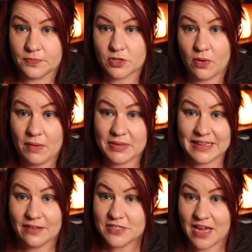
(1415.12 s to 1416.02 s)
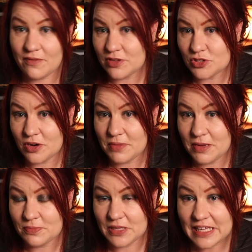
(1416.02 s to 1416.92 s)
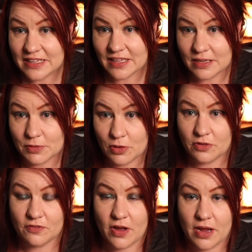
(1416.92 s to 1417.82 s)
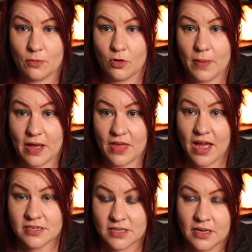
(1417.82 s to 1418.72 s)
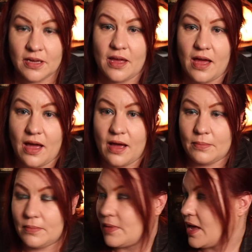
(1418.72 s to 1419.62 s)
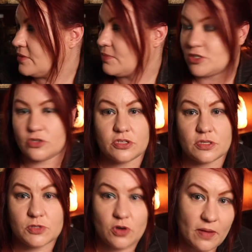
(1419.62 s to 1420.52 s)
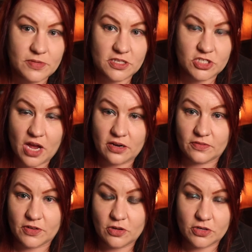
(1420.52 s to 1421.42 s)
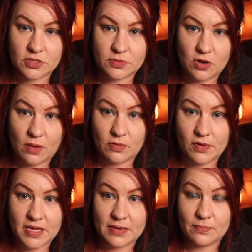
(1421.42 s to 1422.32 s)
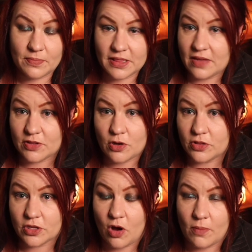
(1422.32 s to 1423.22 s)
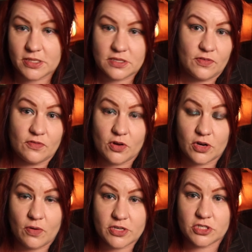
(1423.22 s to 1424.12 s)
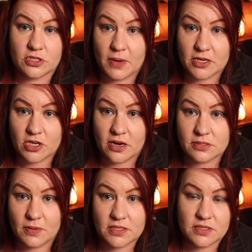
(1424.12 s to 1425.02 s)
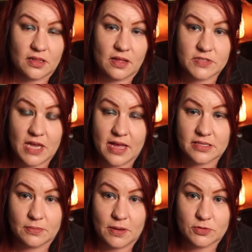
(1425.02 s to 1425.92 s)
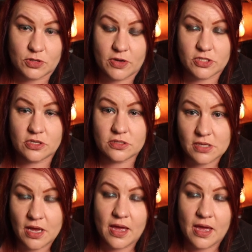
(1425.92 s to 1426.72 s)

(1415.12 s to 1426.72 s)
So I would love to have you join me. Click the link below to find out more about that. And make sure you're subscribed to the channel if you're not a subscriber already. Leave a note in the comments if you've got a question about Chinese medicine. I love to answer people's questions.